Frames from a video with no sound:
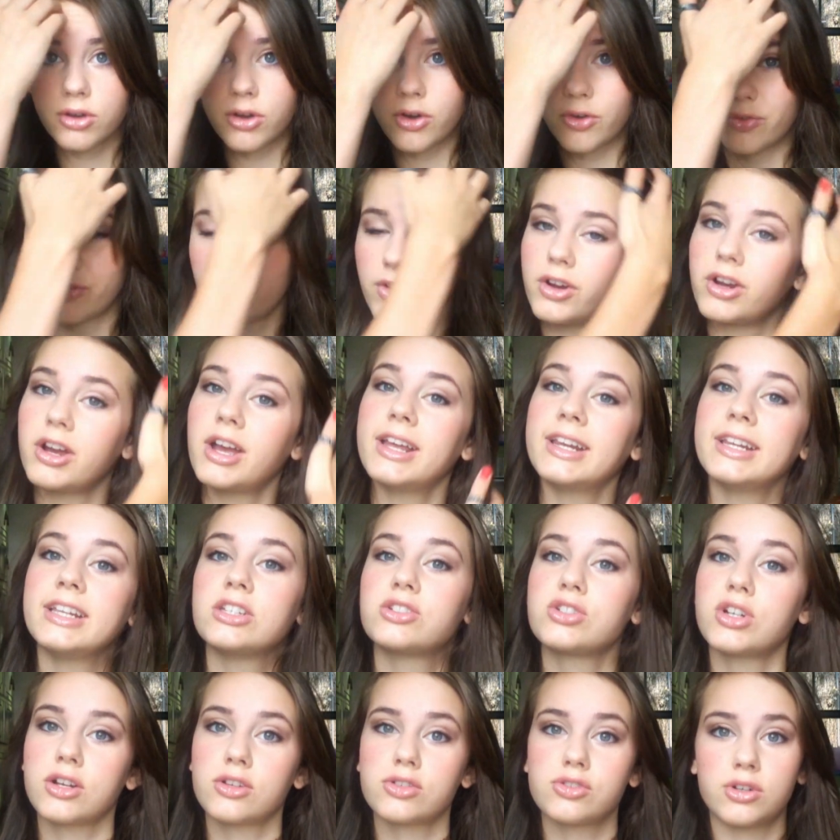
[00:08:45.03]
Go for
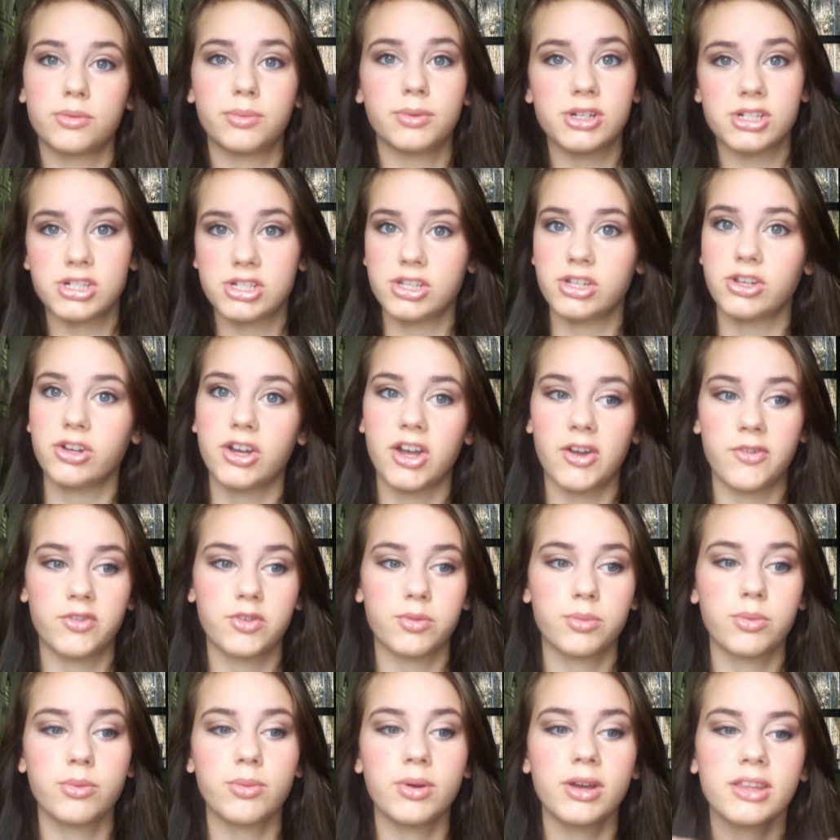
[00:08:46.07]
any drugstore blush that you're comfortable